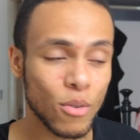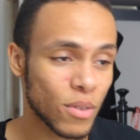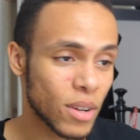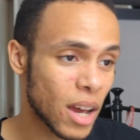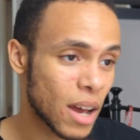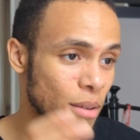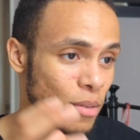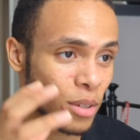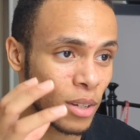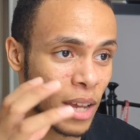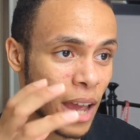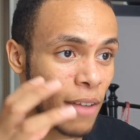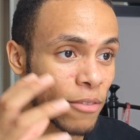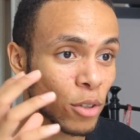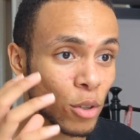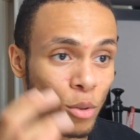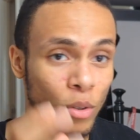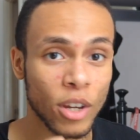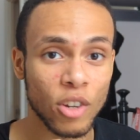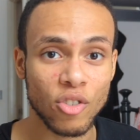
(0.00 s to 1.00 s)
that I was going to have to
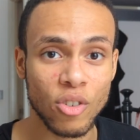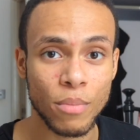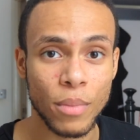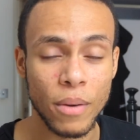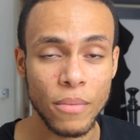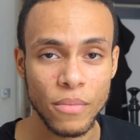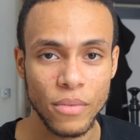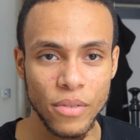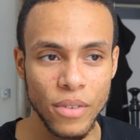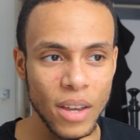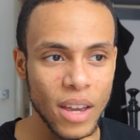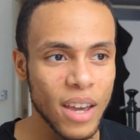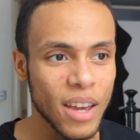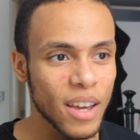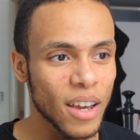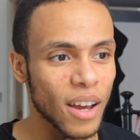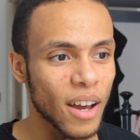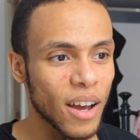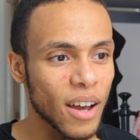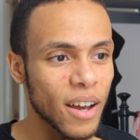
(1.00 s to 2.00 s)
do an extra month,
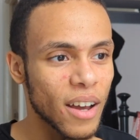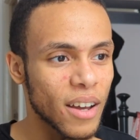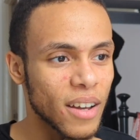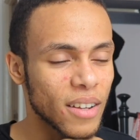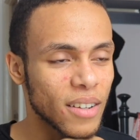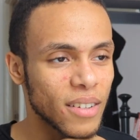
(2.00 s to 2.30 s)
uh,